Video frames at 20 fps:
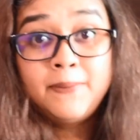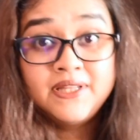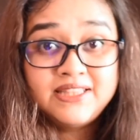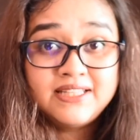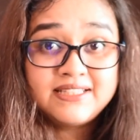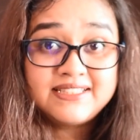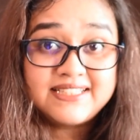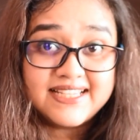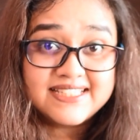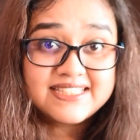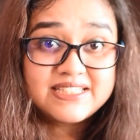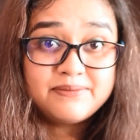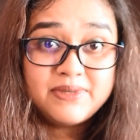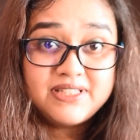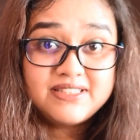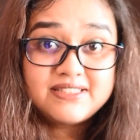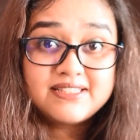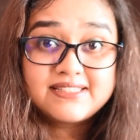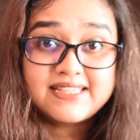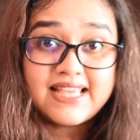but The
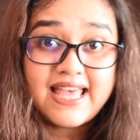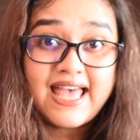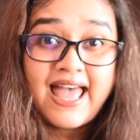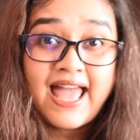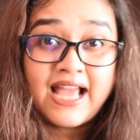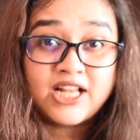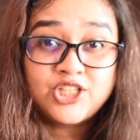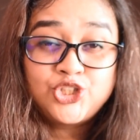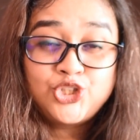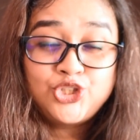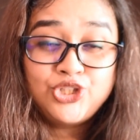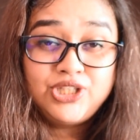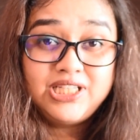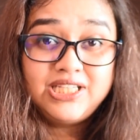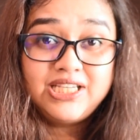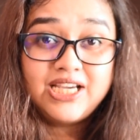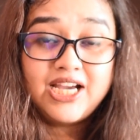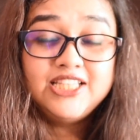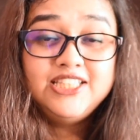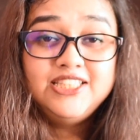Testaments is
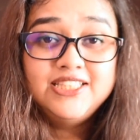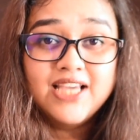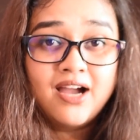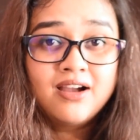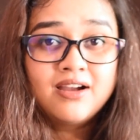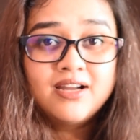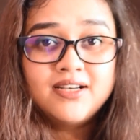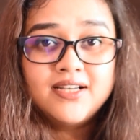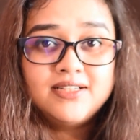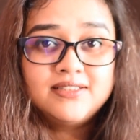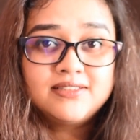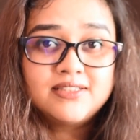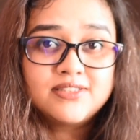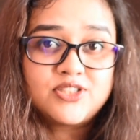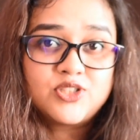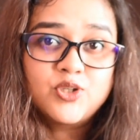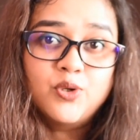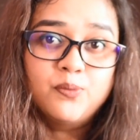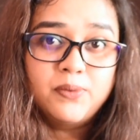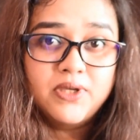actually a young adult
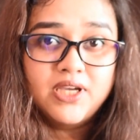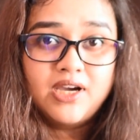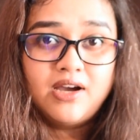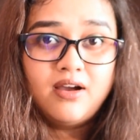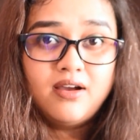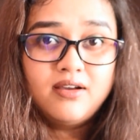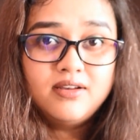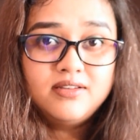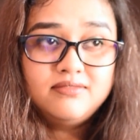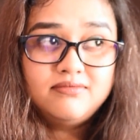dystopia.